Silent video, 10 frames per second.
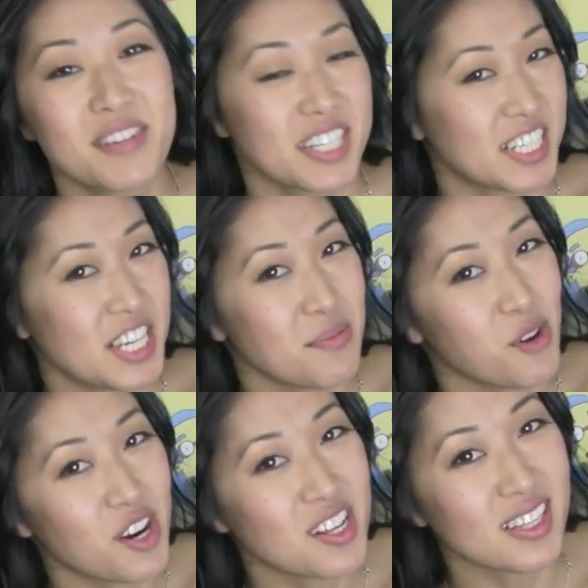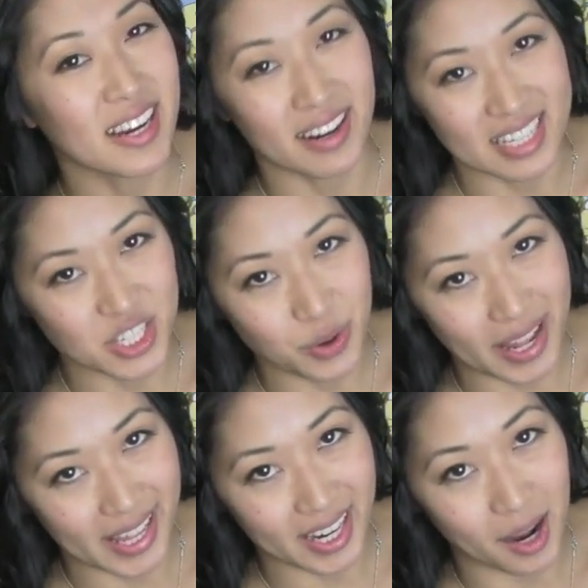But to see more hilarious
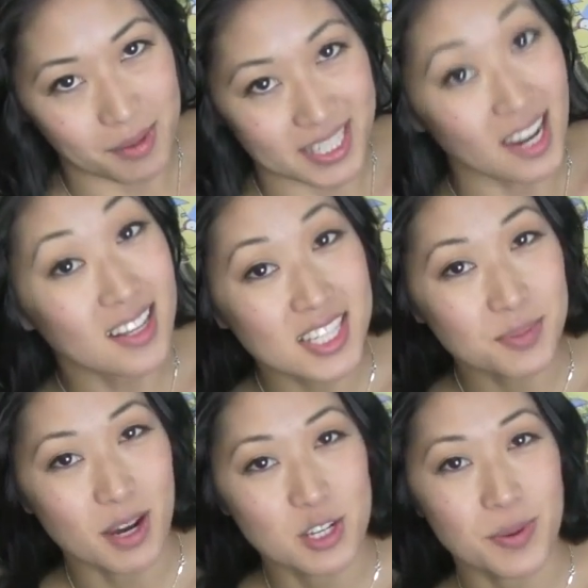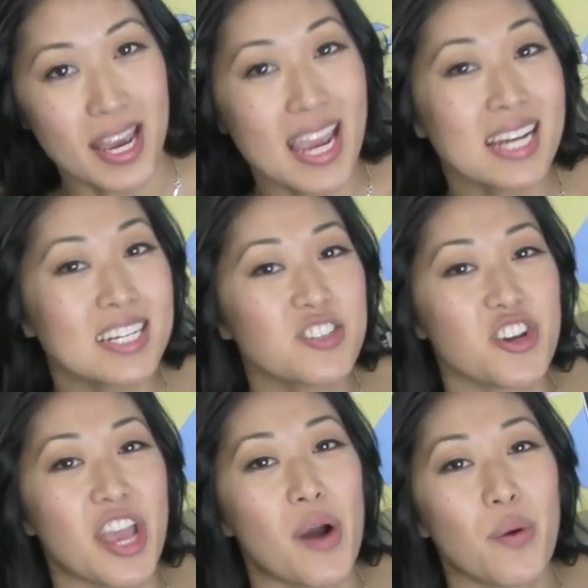Twilight comics on the Smosh Pit and to
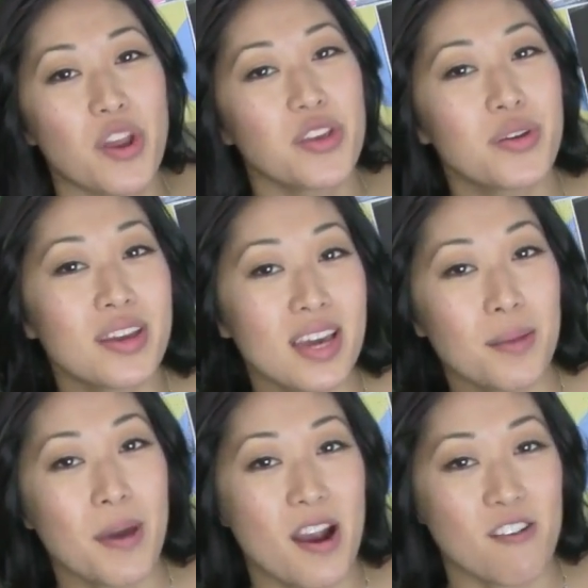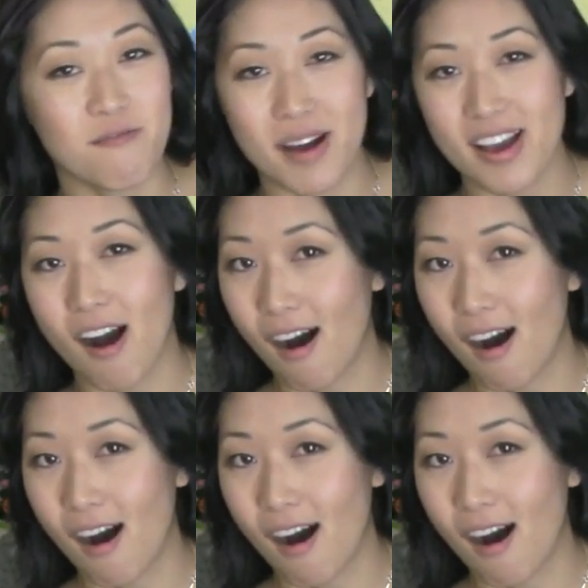check out where you can get a pair of my